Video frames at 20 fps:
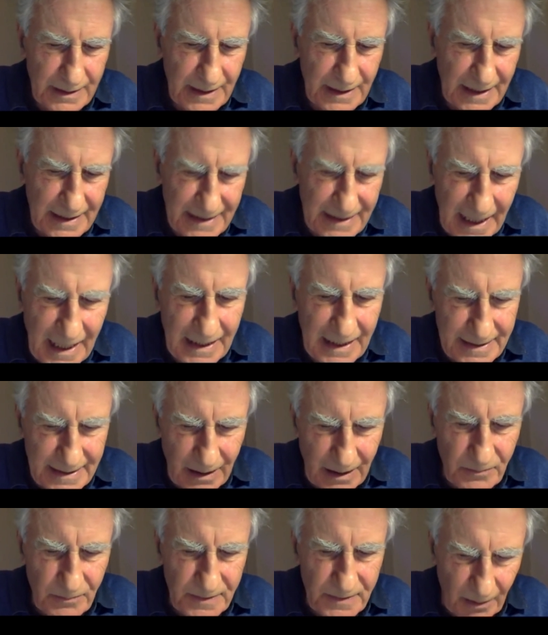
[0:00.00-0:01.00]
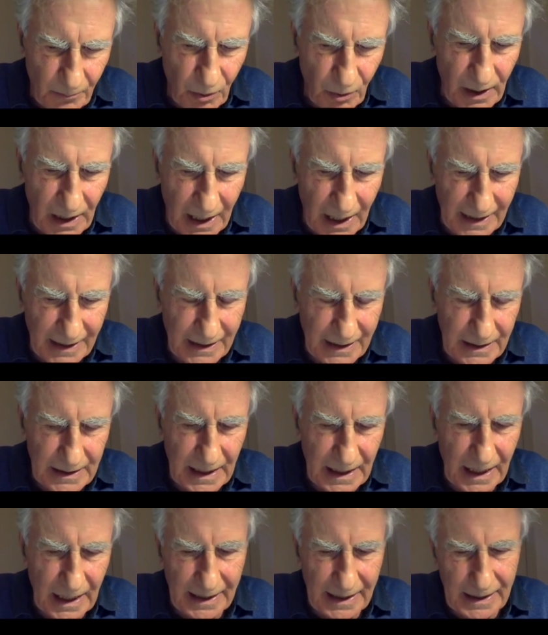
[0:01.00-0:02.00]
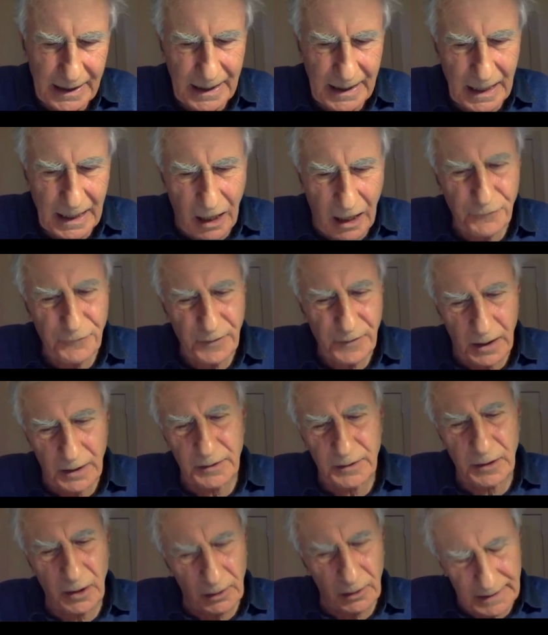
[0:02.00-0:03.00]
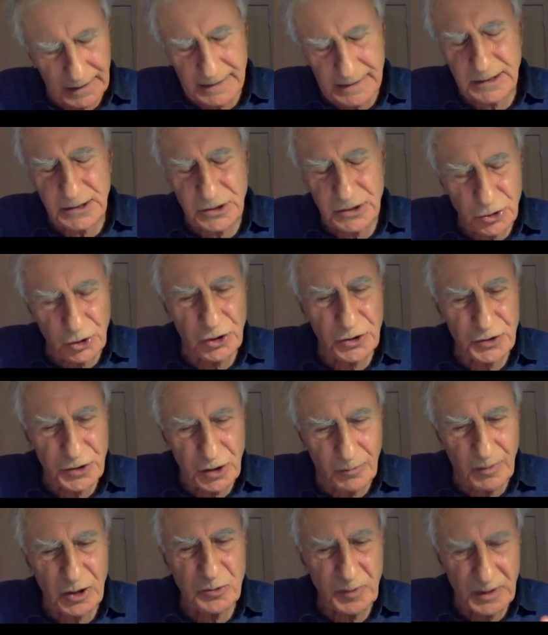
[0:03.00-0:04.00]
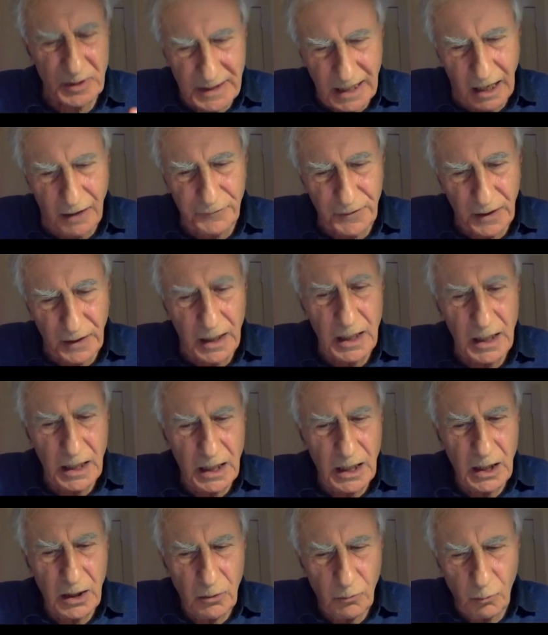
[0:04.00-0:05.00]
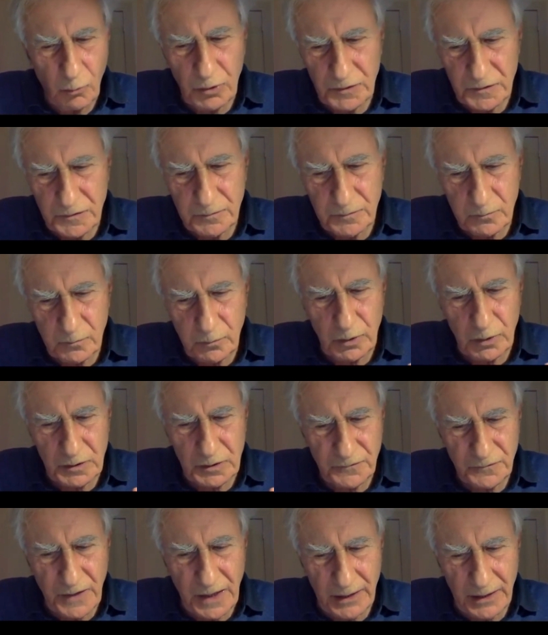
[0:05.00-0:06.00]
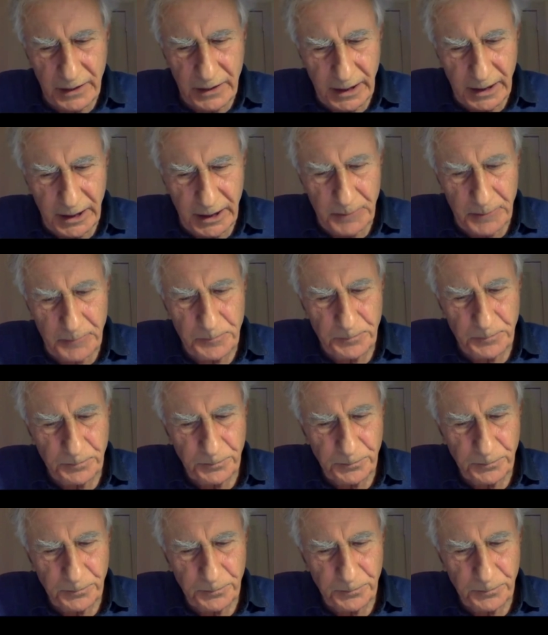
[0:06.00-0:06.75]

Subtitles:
I say, someone like Kafka, not Lasker Schuller so much, but Kafka was very